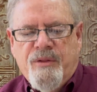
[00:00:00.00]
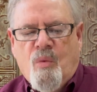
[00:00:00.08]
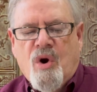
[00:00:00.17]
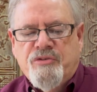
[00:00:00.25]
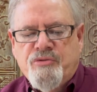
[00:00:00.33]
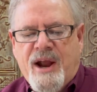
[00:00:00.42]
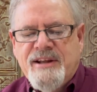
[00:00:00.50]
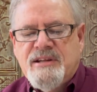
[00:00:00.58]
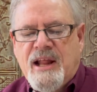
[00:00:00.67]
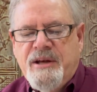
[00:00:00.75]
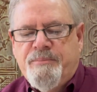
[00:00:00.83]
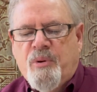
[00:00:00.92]
word
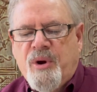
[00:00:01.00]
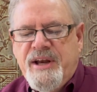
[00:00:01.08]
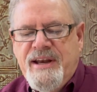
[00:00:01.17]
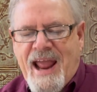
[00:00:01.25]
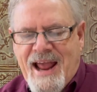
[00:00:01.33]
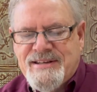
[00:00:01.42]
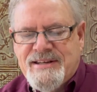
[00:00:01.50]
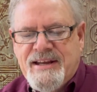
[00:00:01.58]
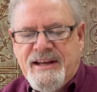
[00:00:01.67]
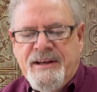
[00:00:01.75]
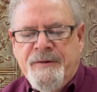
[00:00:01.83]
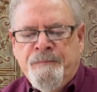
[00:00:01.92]
translated
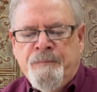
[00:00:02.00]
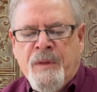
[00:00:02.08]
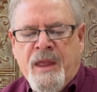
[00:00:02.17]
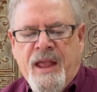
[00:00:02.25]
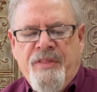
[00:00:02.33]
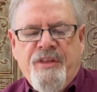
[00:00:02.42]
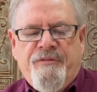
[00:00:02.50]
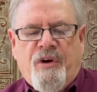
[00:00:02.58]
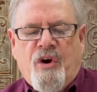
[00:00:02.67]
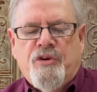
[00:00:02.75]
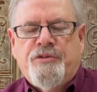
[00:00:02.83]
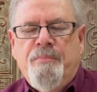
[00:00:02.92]
predestined in the
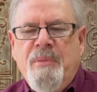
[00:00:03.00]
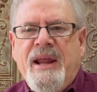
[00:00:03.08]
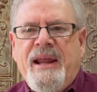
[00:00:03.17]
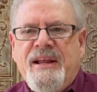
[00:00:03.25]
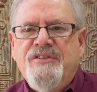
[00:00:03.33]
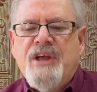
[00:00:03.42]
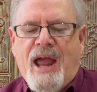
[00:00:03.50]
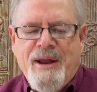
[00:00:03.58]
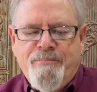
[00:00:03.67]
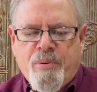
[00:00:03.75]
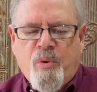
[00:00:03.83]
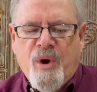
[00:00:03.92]
verse means
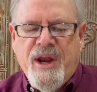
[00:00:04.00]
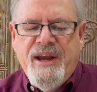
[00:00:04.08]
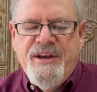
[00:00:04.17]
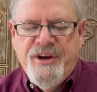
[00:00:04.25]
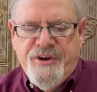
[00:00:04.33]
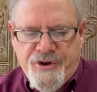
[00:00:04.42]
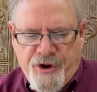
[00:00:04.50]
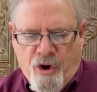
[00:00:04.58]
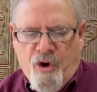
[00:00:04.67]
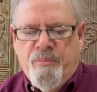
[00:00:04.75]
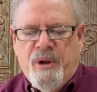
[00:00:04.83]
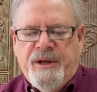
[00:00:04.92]
a
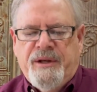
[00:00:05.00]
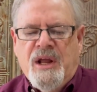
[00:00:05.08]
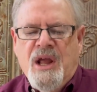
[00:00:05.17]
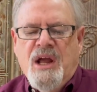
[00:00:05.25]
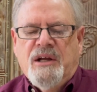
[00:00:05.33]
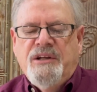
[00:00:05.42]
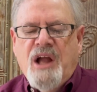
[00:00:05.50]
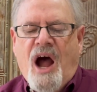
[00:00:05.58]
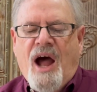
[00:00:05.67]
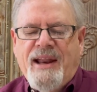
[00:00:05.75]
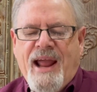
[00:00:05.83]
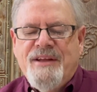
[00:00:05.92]
predetermined.
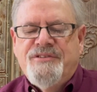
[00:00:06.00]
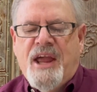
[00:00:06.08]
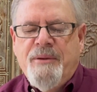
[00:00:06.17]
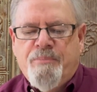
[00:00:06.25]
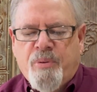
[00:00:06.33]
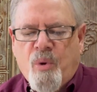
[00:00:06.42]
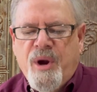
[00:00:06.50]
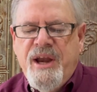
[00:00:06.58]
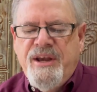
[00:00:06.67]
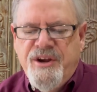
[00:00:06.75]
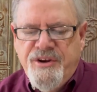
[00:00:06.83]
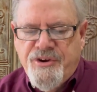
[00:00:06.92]
God has a
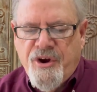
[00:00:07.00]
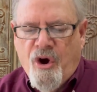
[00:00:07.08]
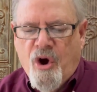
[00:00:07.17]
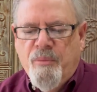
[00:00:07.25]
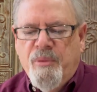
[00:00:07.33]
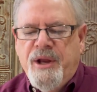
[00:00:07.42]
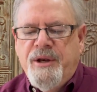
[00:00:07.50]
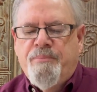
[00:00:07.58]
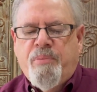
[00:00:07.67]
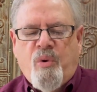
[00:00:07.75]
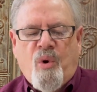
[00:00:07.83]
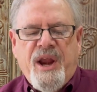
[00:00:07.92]
predetermined,
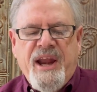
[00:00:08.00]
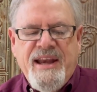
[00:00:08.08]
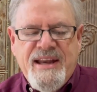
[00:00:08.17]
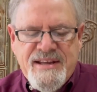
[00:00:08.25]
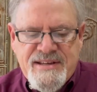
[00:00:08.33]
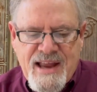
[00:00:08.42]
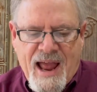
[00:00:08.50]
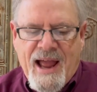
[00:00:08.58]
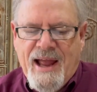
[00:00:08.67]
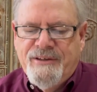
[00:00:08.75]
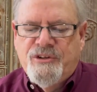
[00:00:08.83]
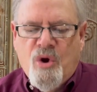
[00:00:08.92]

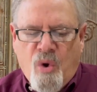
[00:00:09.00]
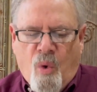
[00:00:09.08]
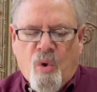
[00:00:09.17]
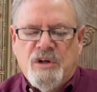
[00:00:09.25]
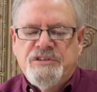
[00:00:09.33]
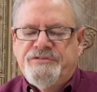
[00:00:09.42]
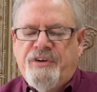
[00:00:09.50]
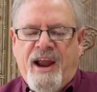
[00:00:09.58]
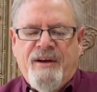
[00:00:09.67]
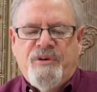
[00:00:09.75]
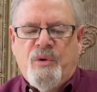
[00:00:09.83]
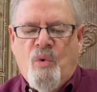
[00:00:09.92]
pre-designed course for
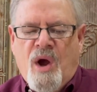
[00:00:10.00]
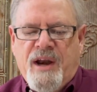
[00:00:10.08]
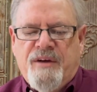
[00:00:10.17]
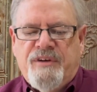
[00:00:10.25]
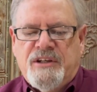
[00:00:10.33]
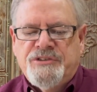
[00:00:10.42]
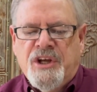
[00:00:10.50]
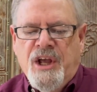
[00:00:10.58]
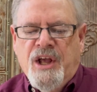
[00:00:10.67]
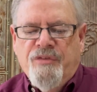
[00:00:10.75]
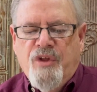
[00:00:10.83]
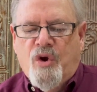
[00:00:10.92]
every one of us.
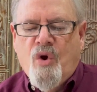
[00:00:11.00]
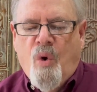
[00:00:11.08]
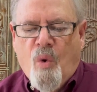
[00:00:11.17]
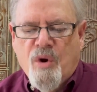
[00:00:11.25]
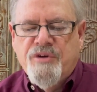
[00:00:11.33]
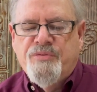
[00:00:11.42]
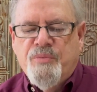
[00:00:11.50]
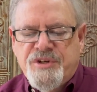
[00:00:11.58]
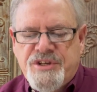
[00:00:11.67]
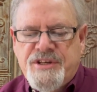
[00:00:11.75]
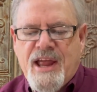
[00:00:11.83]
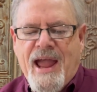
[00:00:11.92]
The course
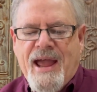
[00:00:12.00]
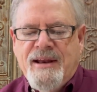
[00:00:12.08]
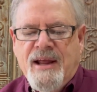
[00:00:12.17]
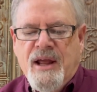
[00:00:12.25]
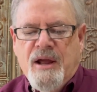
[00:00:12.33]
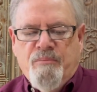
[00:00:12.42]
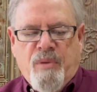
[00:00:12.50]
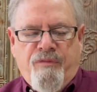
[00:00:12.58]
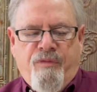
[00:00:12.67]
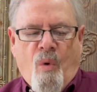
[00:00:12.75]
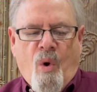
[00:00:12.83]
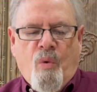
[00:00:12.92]
was set
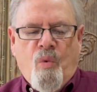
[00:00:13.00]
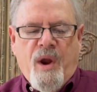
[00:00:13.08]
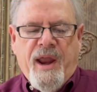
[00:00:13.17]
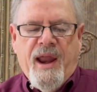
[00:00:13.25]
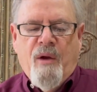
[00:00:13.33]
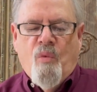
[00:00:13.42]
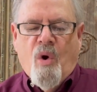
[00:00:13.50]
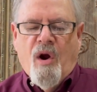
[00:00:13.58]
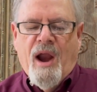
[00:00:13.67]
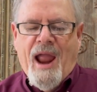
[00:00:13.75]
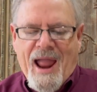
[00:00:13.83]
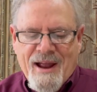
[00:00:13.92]
before we
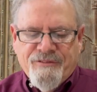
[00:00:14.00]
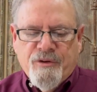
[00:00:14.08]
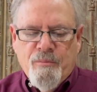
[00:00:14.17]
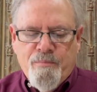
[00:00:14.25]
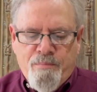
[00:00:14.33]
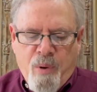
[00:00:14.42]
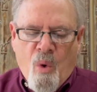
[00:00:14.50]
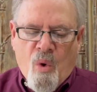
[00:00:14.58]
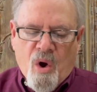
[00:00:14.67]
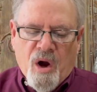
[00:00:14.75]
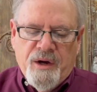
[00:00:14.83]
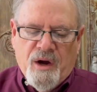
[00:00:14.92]
were ever
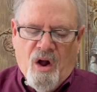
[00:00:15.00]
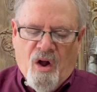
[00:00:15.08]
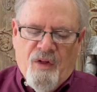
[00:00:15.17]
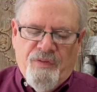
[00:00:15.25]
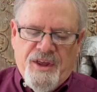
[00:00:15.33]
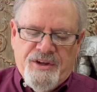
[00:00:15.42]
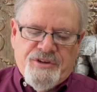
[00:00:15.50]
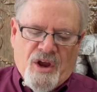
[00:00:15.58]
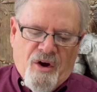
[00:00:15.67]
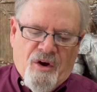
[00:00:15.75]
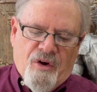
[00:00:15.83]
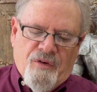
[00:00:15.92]
born on this
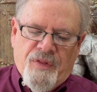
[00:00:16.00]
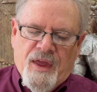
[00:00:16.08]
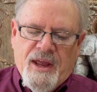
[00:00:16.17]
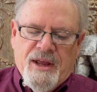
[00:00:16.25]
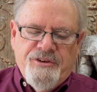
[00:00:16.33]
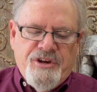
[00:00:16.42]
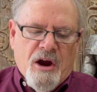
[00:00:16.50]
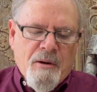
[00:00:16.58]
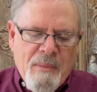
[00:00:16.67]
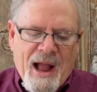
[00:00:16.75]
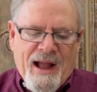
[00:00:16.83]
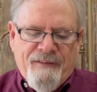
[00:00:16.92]
earth.
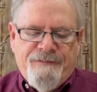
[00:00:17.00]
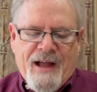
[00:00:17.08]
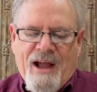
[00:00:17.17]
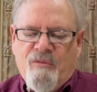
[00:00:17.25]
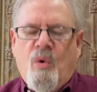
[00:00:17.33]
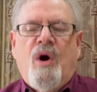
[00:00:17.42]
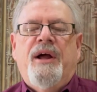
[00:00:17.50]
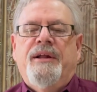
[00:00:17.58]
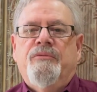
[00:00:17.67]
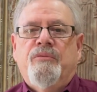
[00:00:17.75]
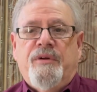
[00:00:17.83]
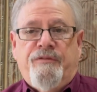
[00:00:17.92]
Jeremiah 5 1
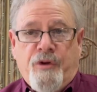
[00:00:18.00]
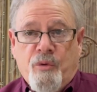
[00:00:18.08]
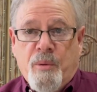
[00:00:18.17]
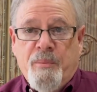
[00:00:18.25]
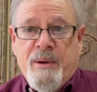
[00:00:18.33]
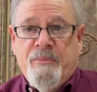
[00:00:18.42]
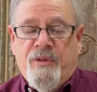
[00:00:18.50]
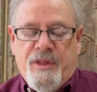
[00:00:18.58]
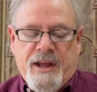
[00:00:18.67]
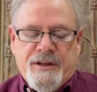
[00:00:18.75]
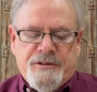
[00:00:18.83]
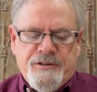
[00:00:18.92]
if you remember
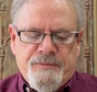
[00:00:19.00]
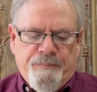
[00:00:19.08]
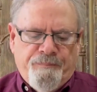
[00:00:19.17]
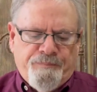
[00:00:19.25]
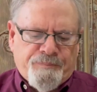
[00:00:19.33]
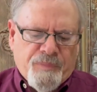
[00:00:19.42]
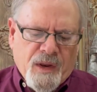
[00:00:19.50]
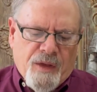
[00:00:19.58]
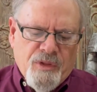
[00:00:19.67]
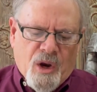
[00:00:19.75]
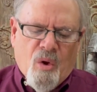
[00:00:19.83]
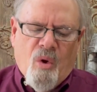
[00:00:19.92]
this.
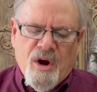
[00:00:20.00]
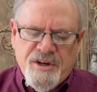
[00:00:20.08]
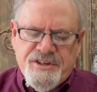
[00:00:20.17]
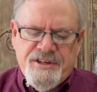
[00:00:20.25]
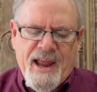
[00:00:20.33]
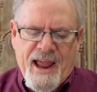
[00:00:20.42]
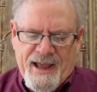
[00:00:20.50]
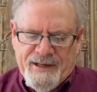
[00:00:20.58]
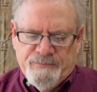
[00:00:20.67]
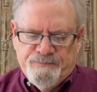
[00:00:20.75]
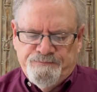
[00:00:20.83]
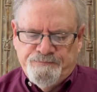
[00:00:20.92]
The Lord said